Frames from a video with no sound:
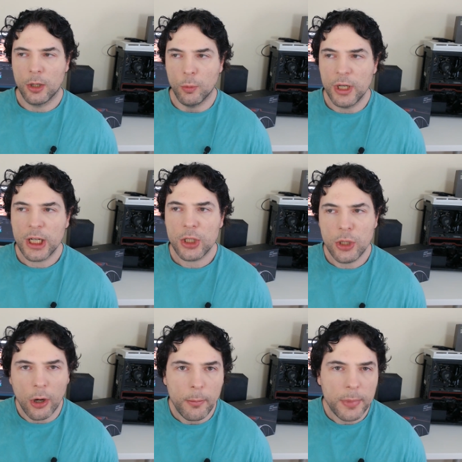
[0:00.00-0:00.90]
would it
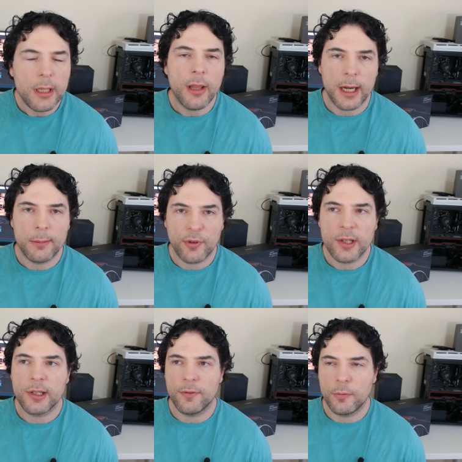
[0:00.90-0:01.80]
not be that
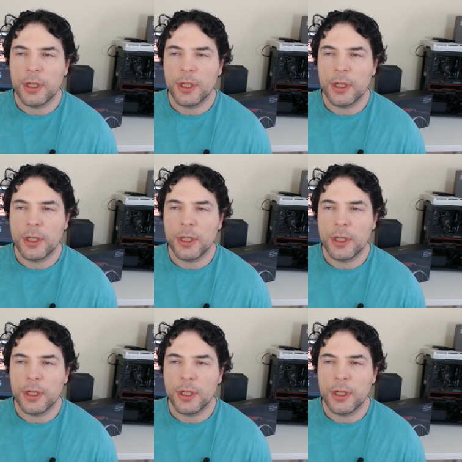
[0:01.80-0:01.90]
impressive?